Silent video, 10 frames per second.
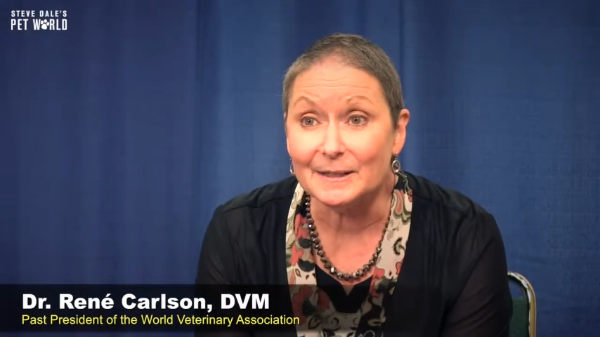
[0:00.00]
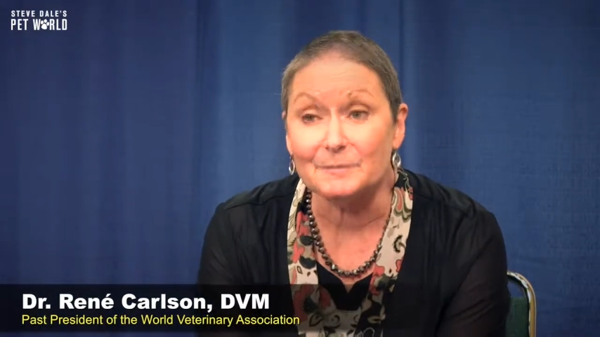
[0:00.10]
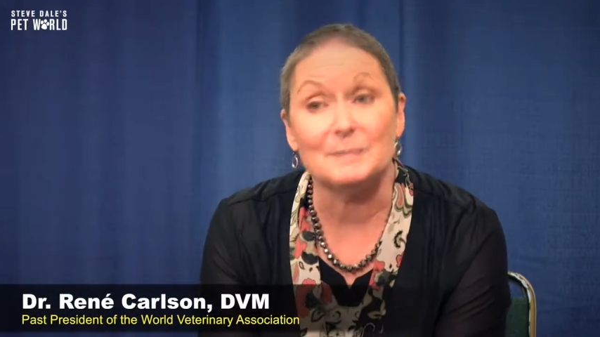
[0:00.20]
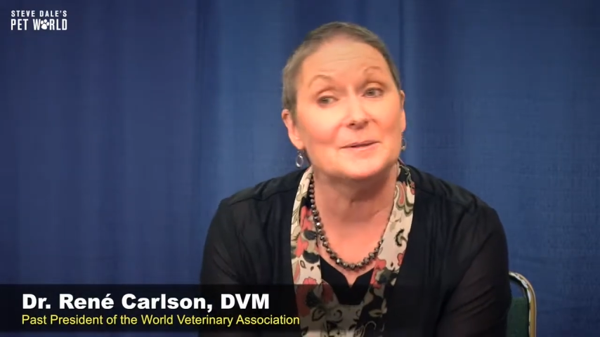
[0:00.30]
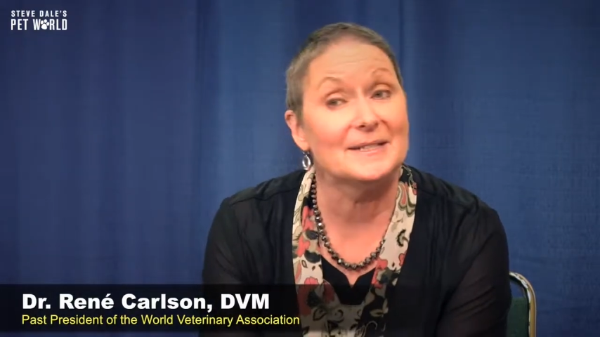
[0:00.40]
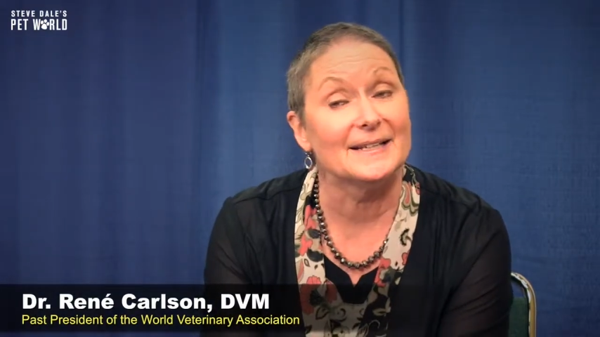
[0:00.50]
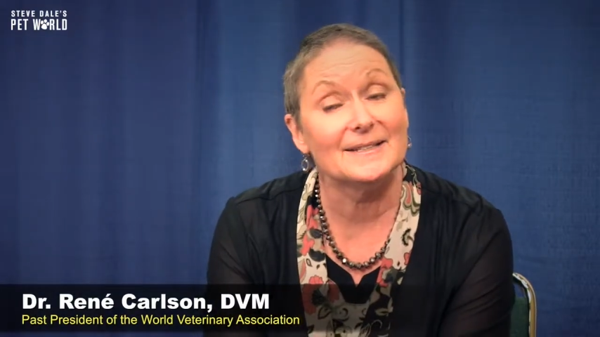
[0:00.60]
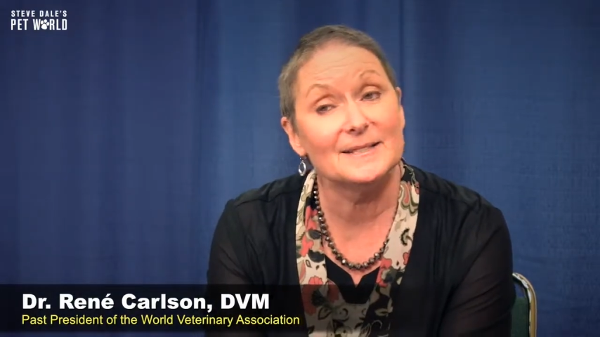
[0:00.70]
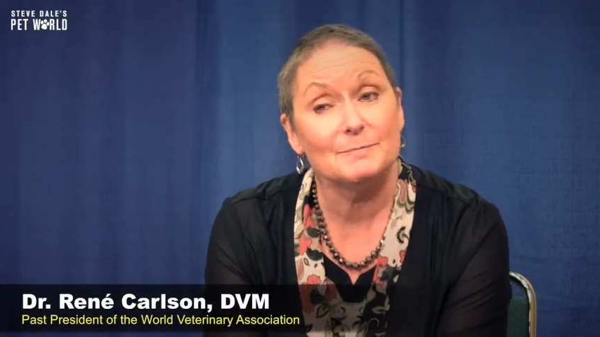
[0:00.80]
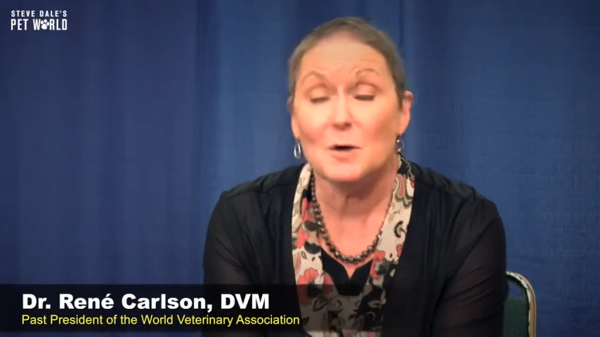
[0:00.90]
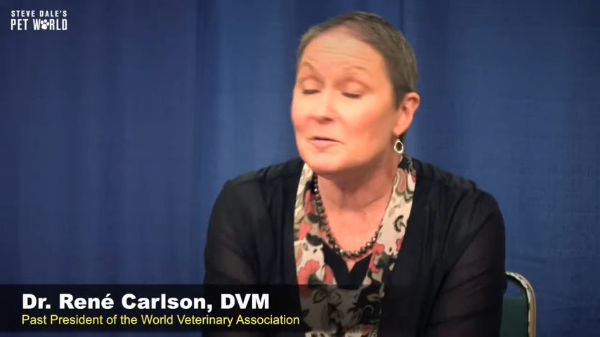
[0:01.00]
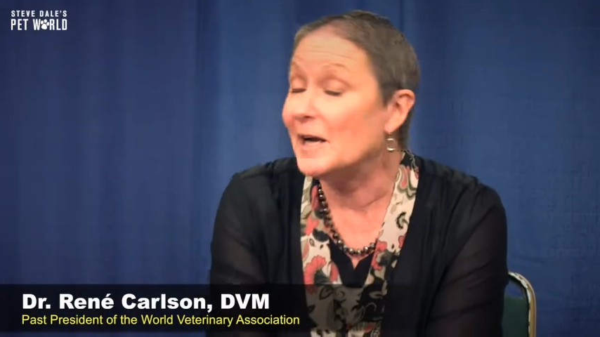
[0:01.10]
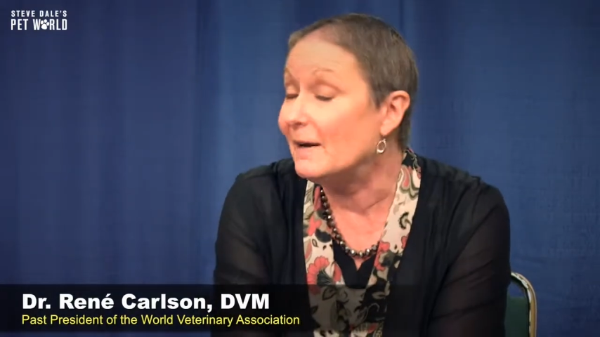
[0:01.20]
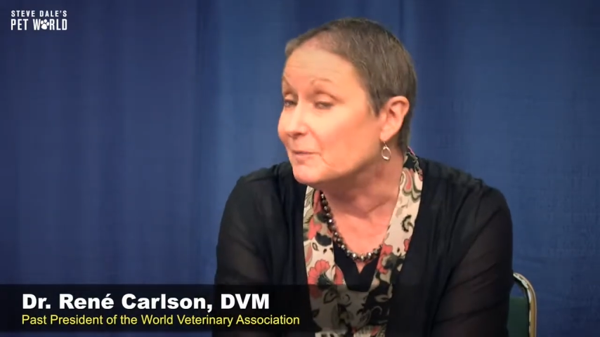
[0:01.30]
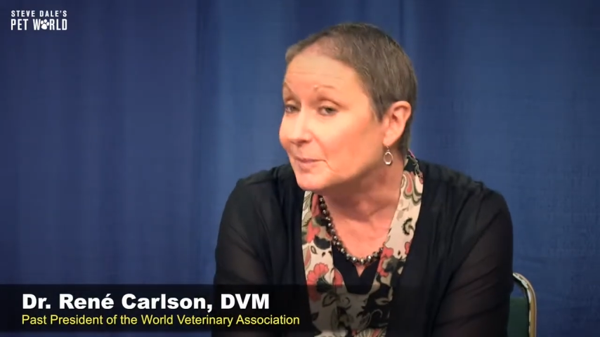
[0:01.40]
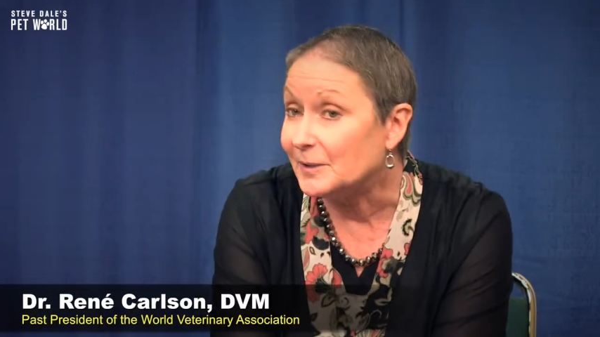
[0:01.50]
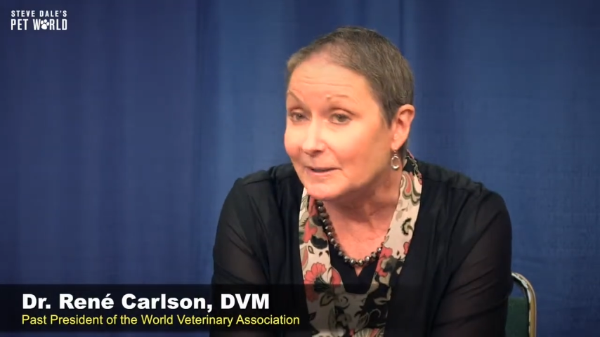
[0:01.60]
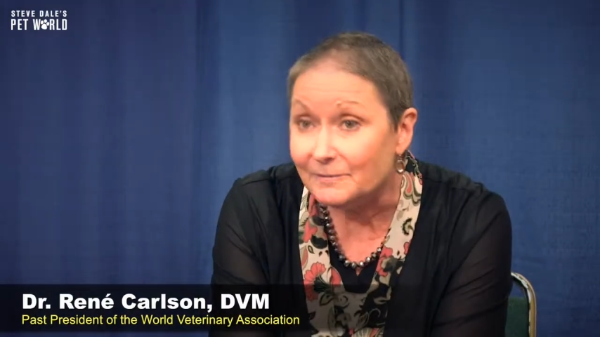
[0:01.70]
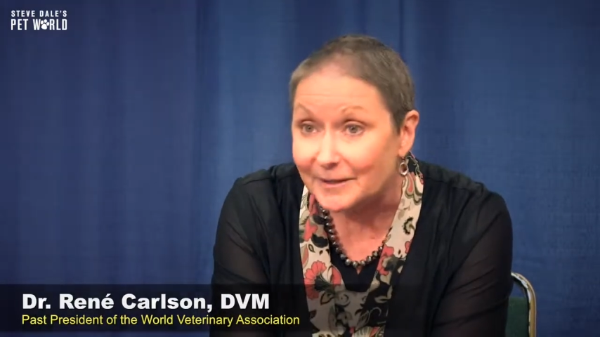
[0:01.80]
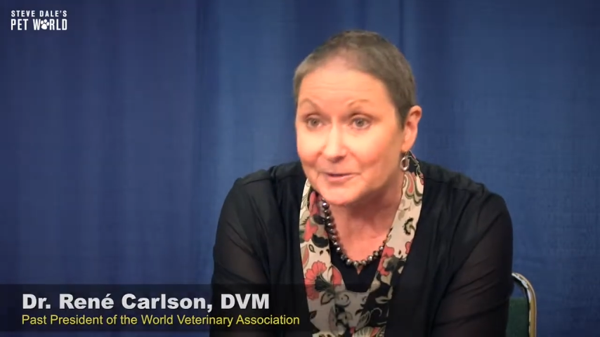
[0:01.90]
It represents over
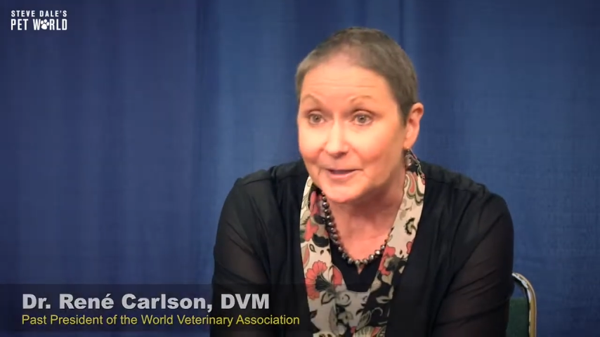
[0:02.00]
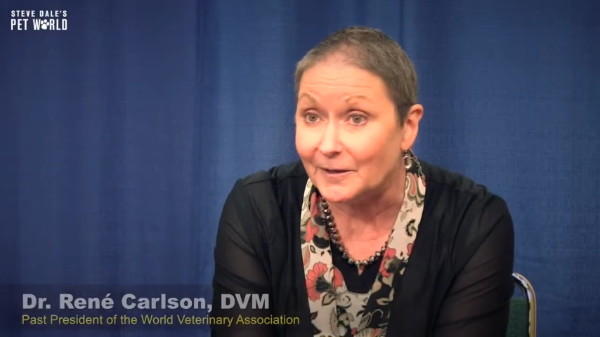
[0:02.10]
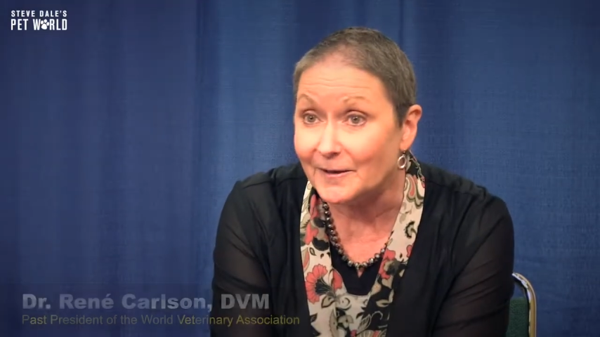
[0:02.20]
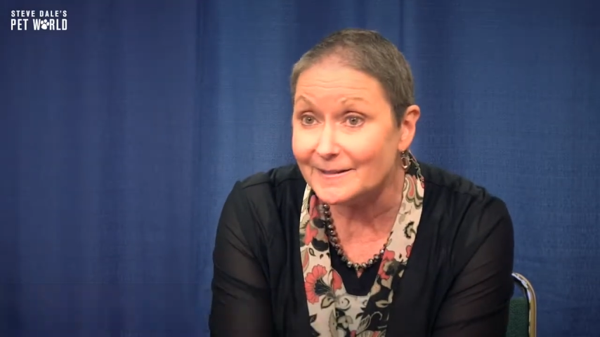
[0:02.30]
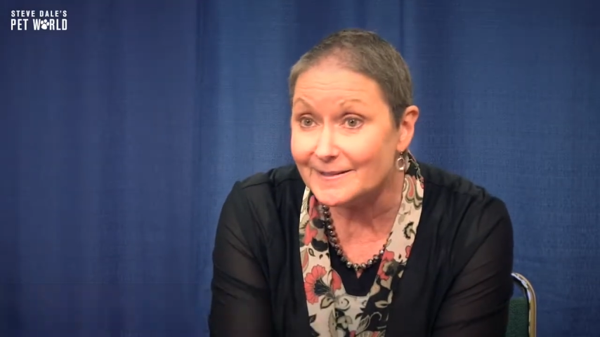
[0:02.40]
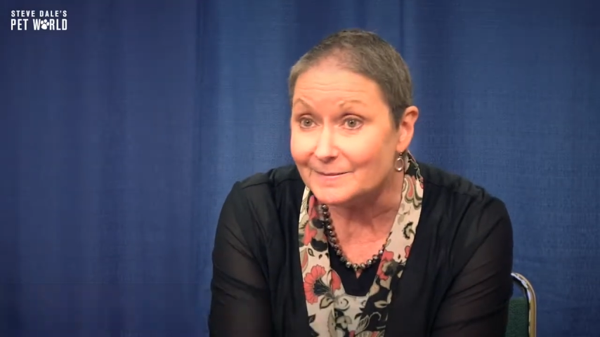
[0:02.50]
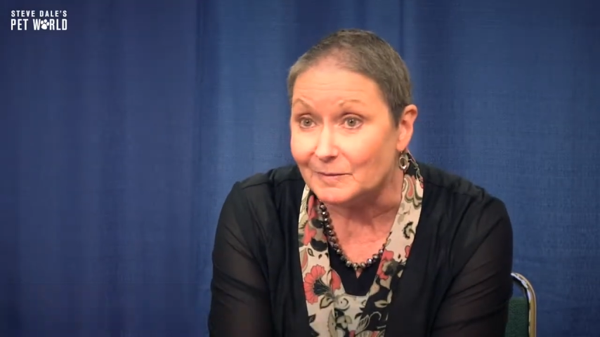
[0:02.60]
500,000 veterinarians